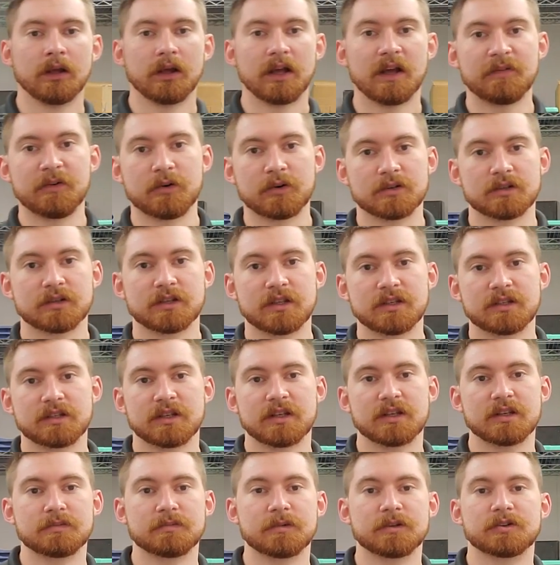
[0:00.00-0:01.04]
Hey folks, this
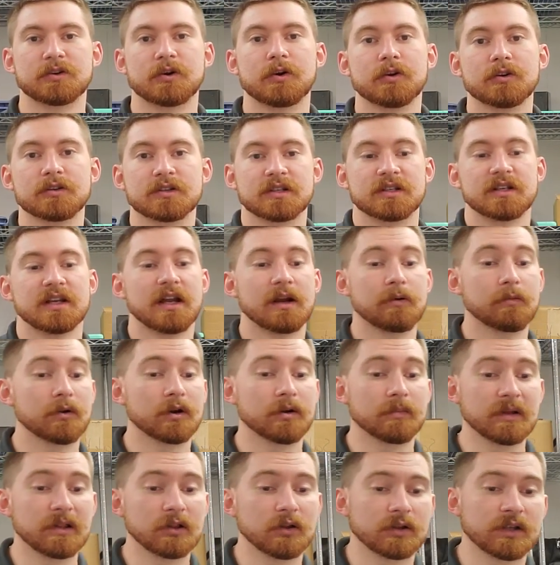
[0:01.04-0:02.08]
is Mr. Curtis, and today we're
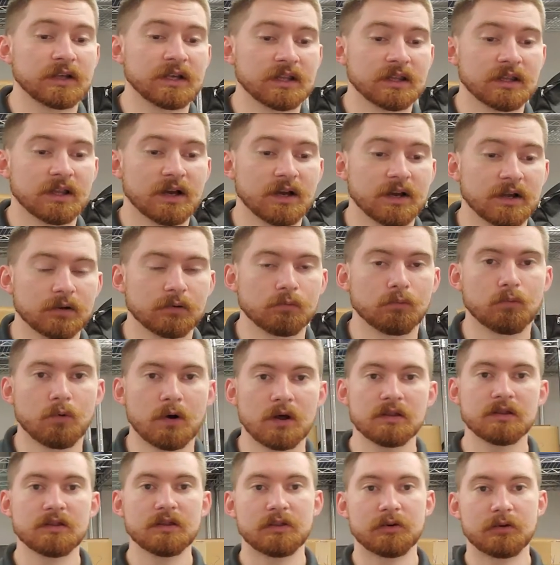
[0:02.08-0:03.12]
going to be looking at line
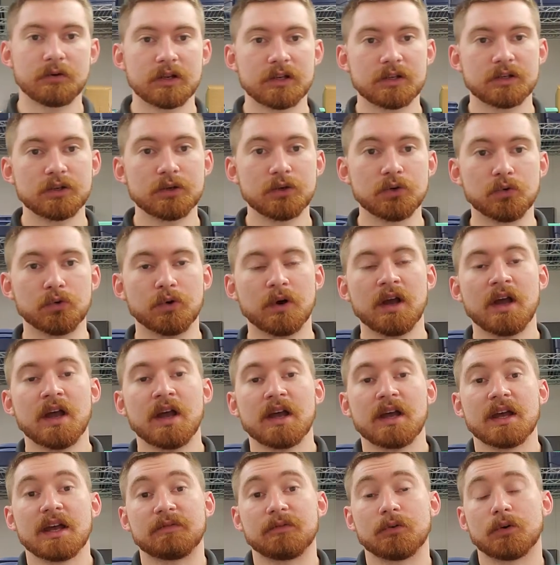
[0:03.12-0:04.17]
132.
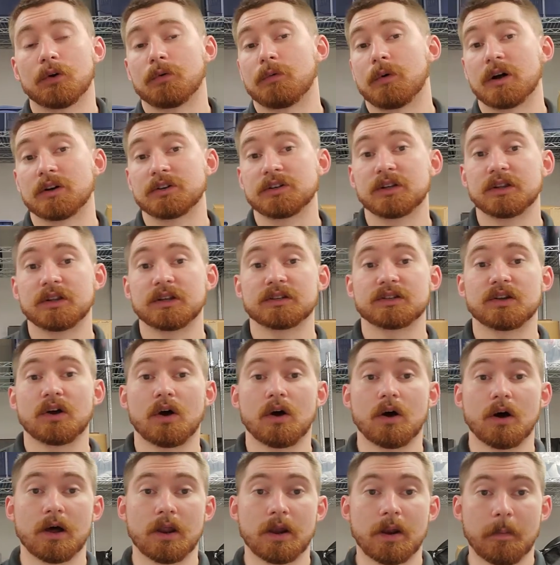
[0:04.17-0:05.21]
If you are watching this
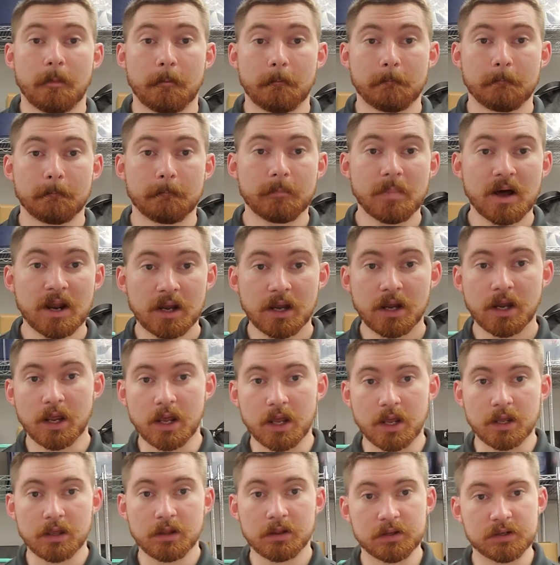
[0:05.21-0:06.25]
on
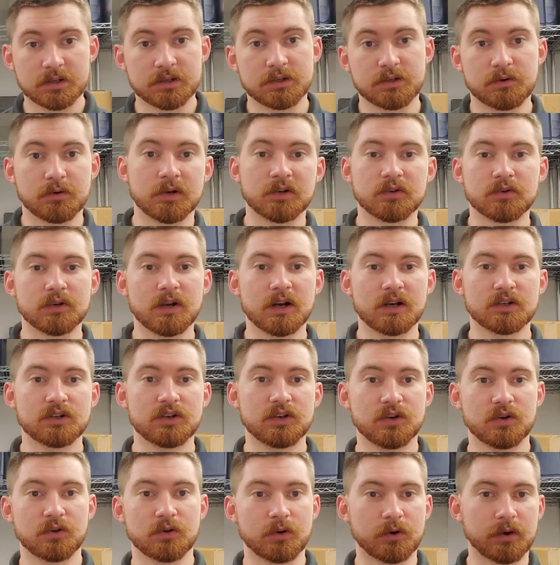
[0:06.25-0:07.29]
Monday, this is your
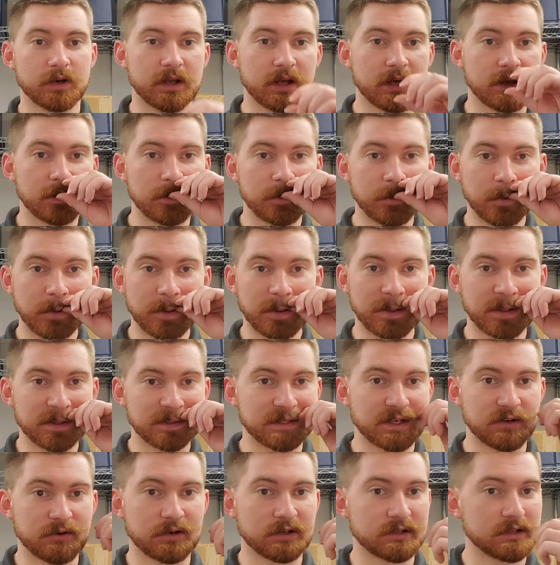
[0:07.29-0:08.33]
introduction, you're learning how to do it,
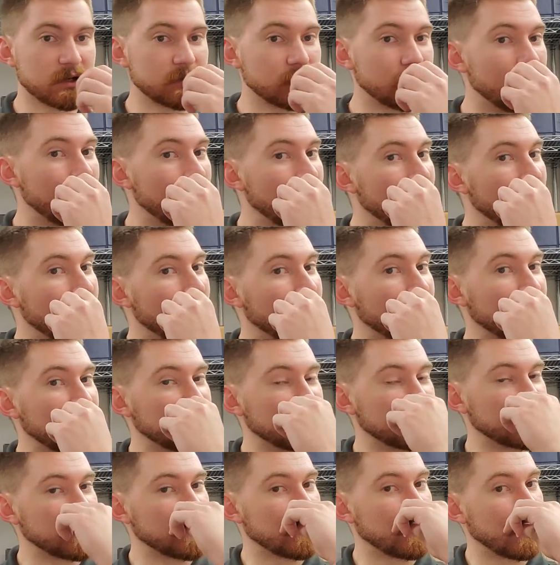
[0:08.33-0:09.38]
etc., etc. Make
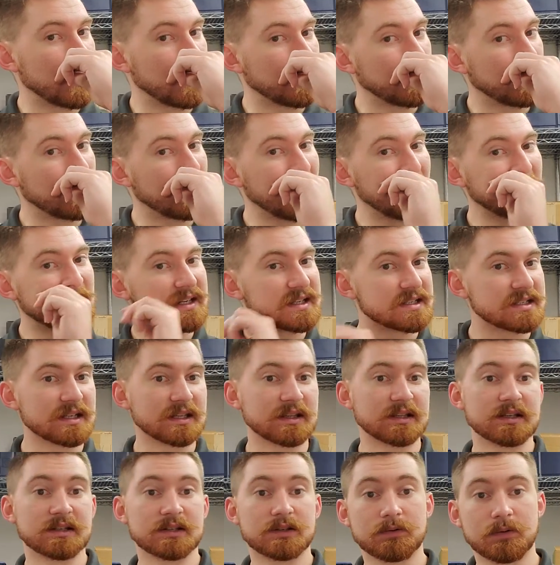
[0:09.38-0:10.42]
sure you are practicing
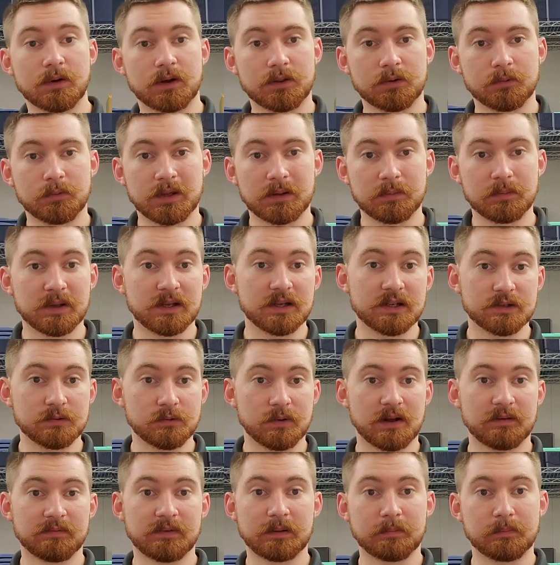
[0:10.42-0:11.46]
this throughout the week because you will
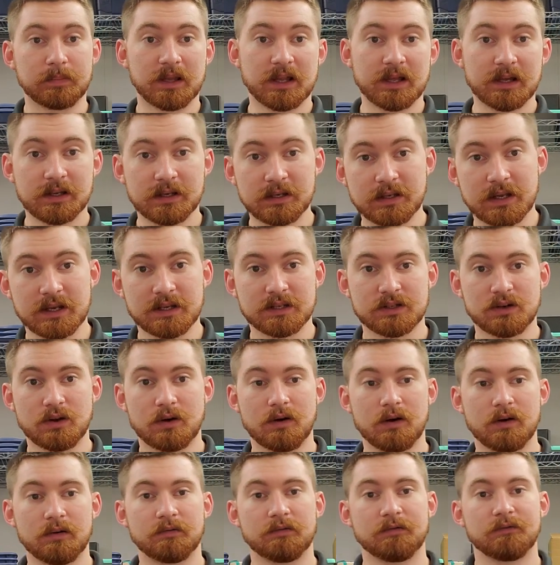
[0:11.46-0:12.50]
have a playing test
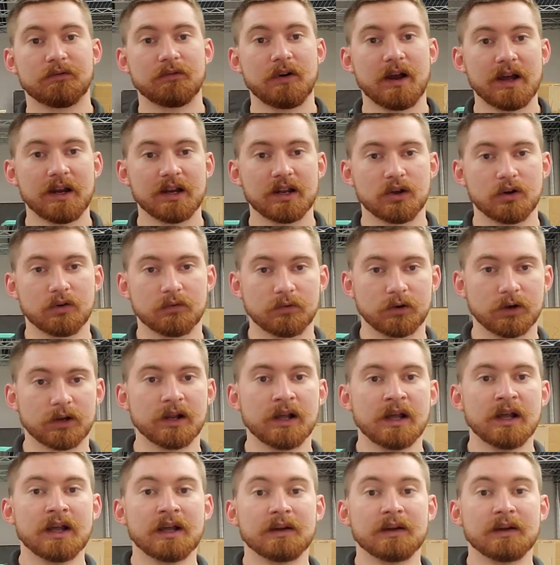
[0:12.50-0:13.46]
on Friday over it.